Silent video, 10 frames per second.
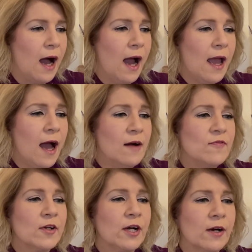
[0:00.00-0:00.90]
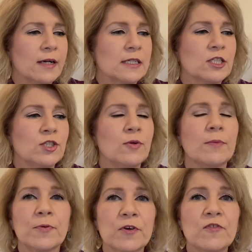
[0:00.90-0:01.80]
I have the courage to
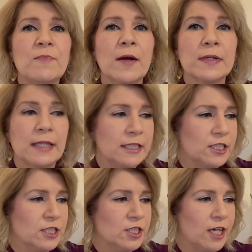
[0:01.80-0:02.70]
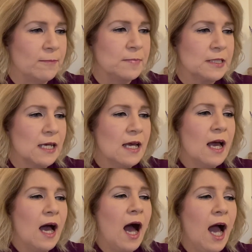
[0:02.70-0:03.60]
improve my relationships.
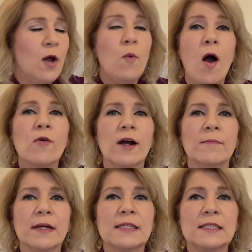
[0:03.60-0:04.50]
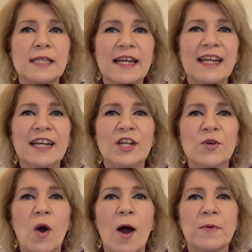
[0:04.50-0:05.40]
I welcome exciting
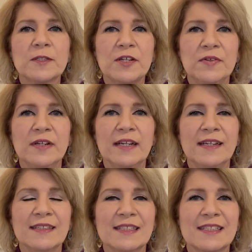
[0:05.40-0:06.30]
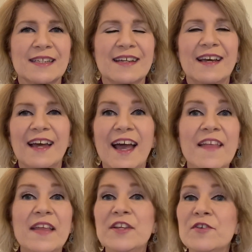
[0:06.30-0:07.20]
new opportunities.
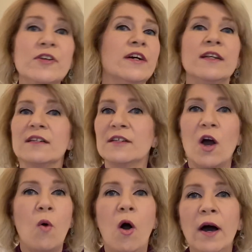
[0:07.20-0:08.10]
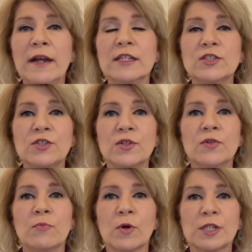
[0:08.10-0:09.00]
And then you could go on
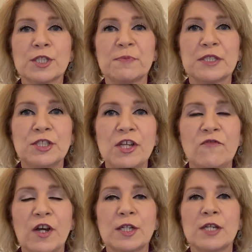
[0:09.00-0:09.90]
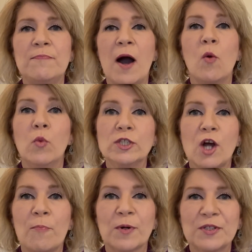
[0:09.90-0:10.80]
into more specifics about which
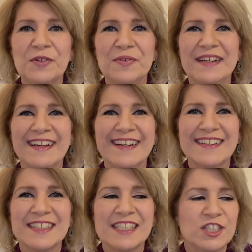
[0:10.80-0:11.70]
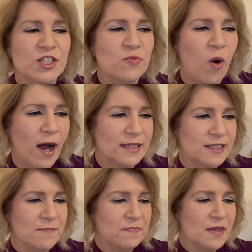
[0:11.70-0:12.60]
opportunity it is that you
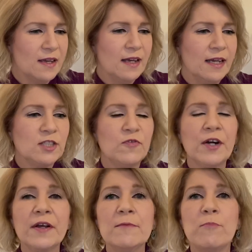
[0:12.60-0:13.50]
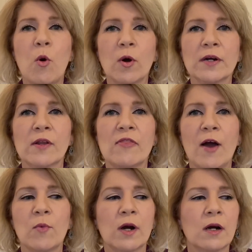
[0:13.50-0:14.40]
want. It's very important
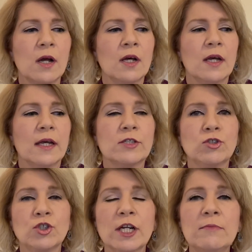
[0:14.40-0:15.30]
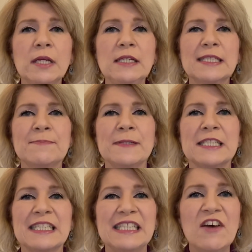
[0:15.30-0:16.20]
that we're extremely
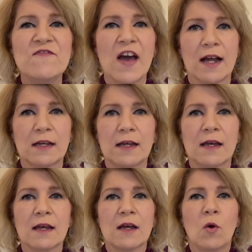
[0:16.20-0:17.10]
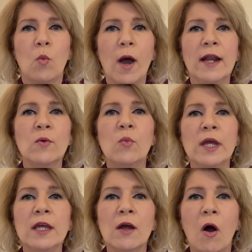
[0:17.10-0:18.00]
specific when
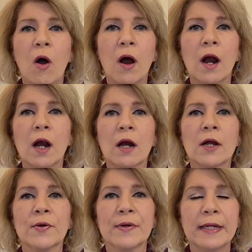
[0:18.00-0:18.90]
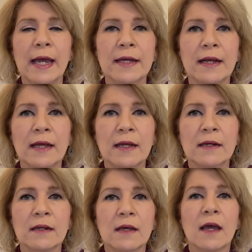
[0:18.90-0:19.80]
we are
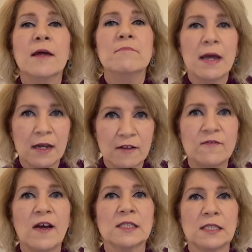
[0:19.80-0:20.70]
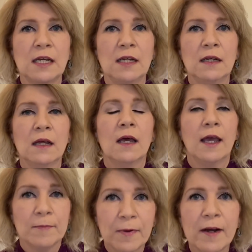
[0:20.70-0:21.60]
creating and manifesting
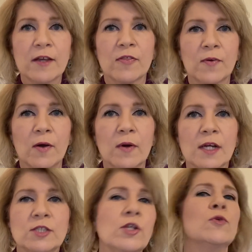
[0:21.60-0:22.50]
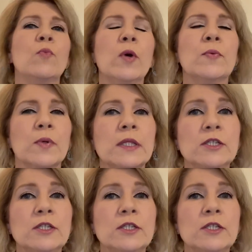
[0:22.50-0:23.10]
a breakthrough. So we really